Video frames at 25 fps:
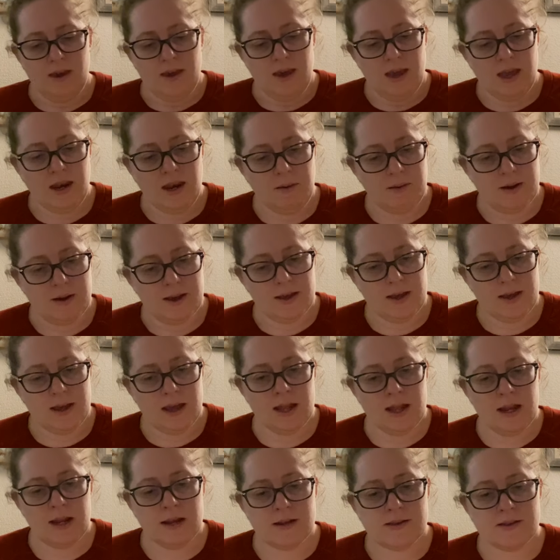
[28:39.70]
anyway,
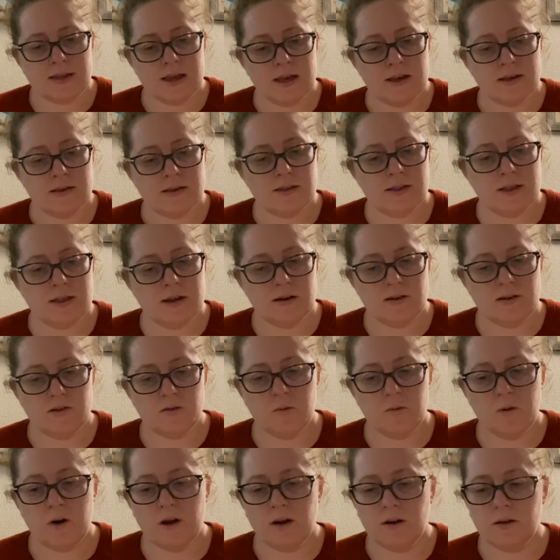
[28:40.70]
and it says there is
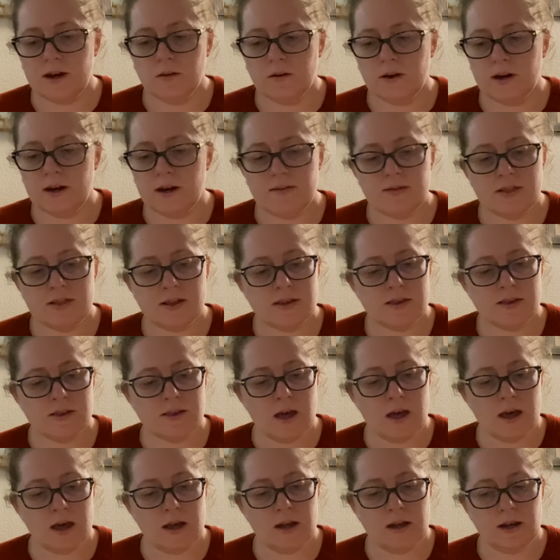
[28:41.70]
one glory of the
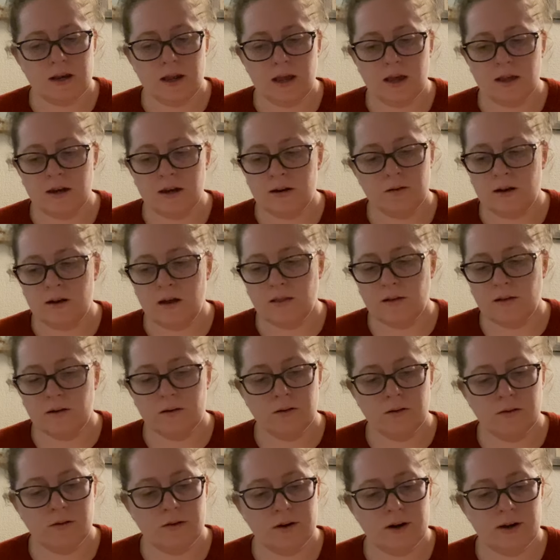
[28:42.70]
sun and another
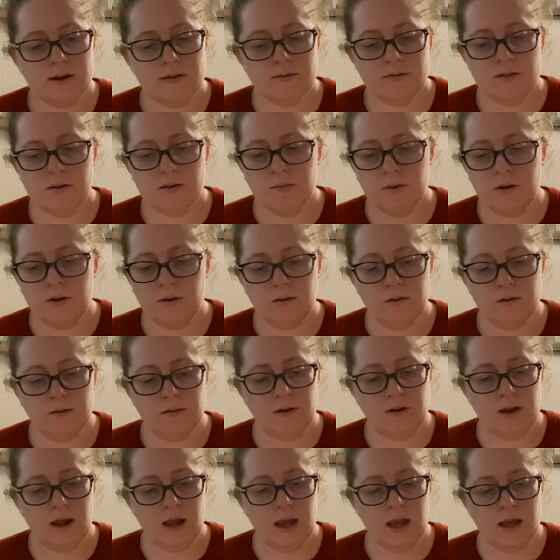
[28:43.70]
glory of the
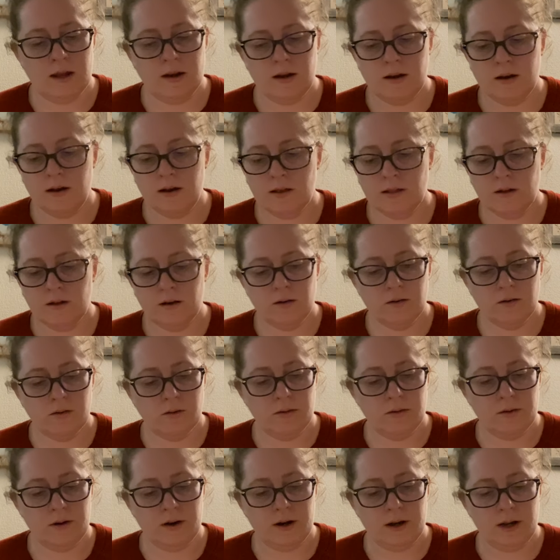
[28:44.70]
moon and another
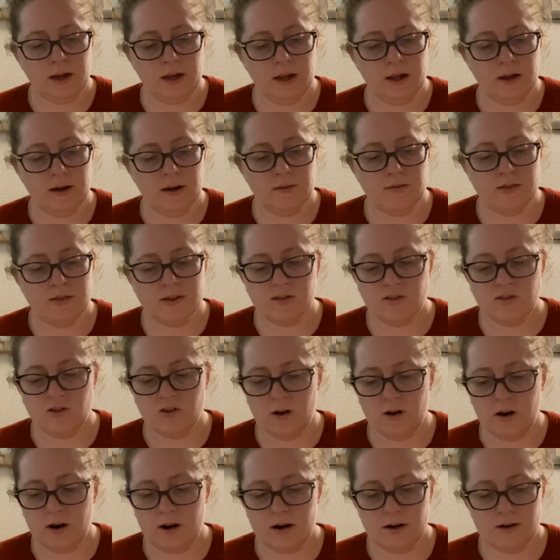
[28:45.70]
glory of the
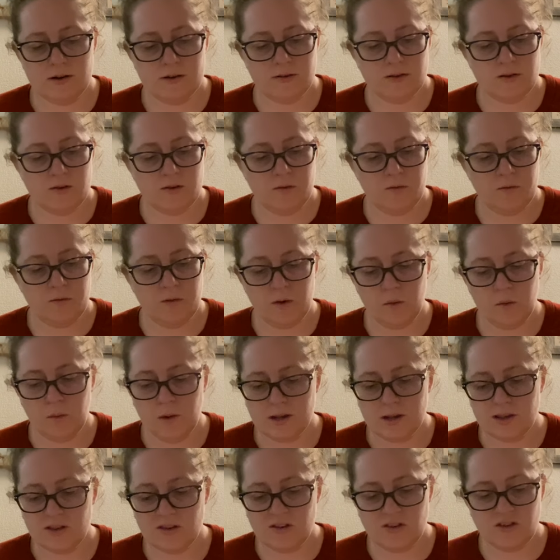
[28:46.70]
stars. For
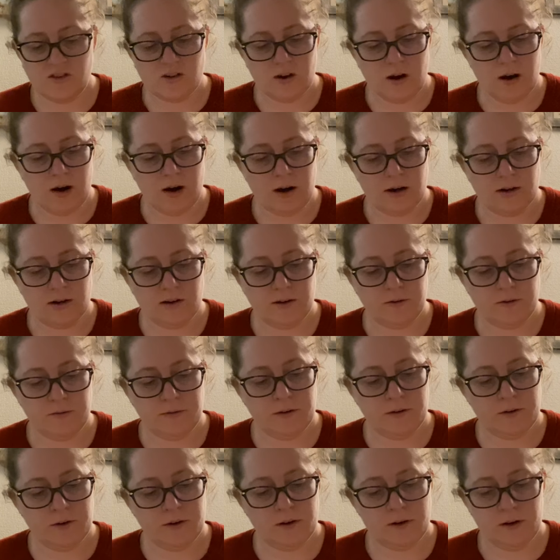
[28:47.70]
one star
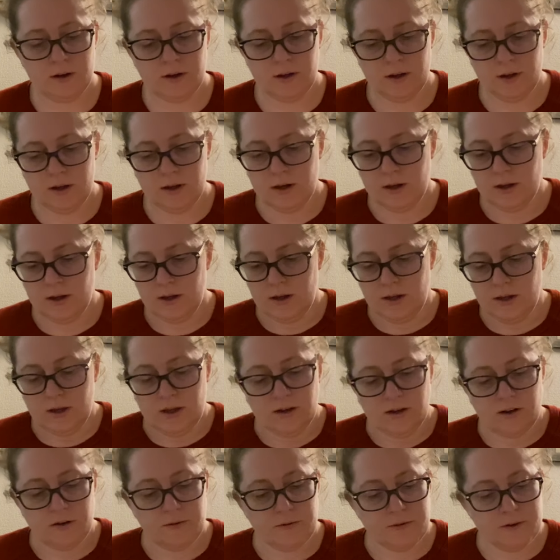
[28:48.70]

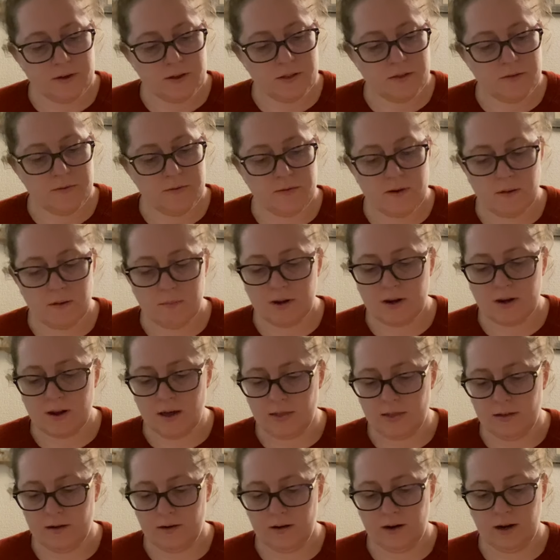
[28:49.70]
differeth from
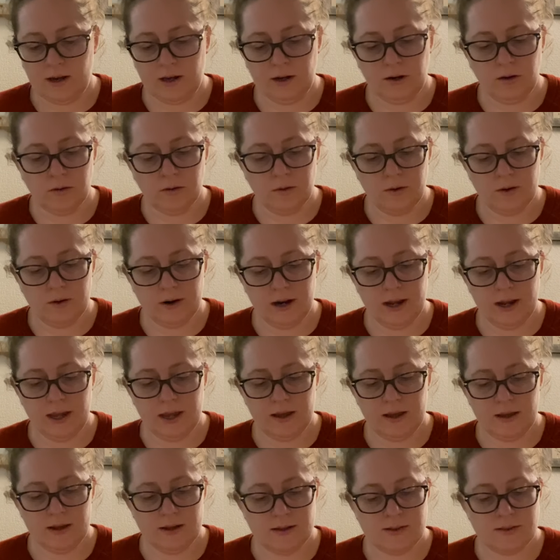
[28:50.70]
another in glory.
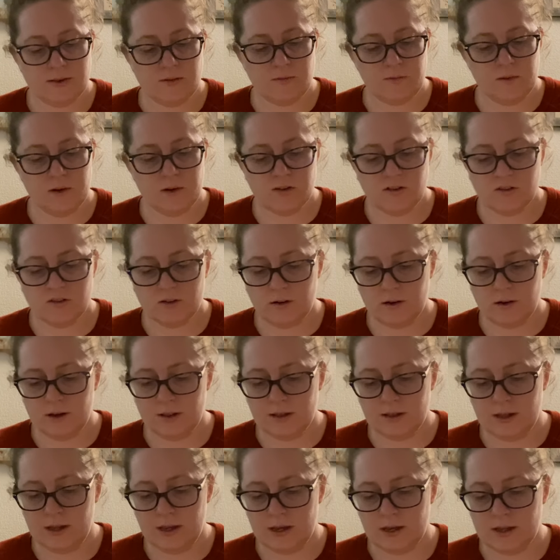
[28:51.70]
It's 1
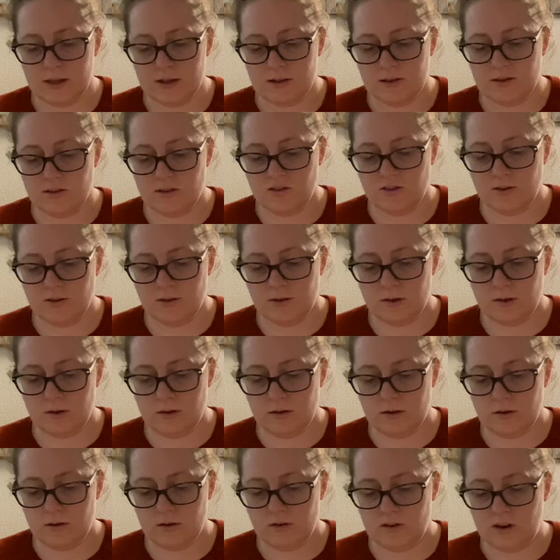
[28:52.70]
Corinthians.
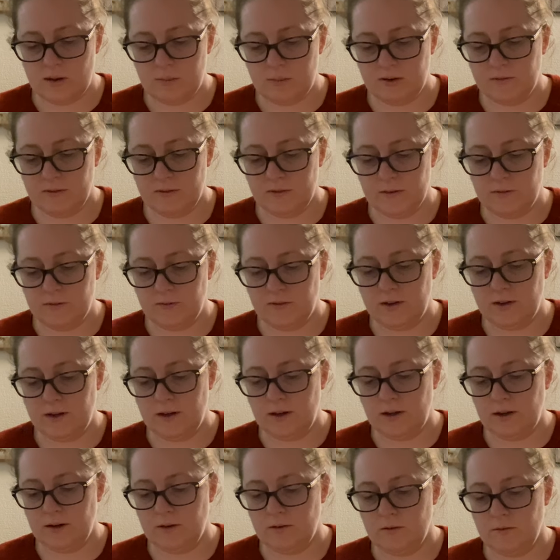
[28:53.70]
Chapter
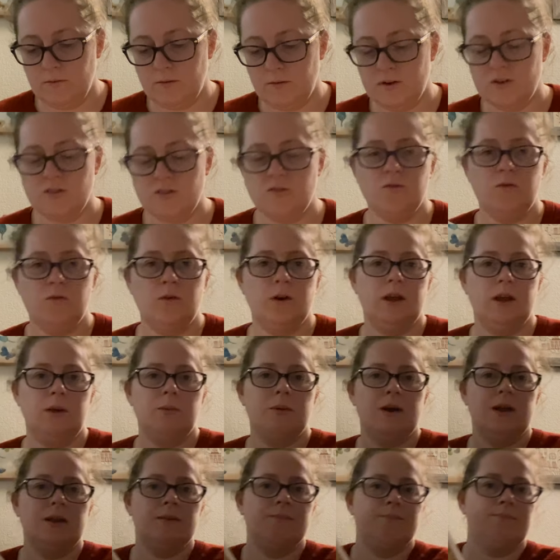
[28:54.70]
15, verse
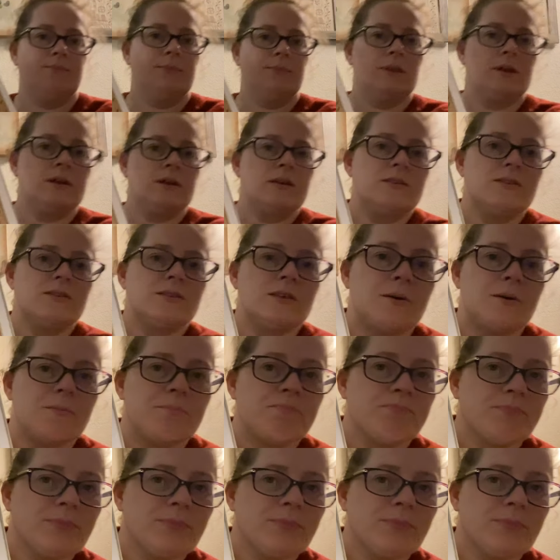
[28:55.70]
41. So,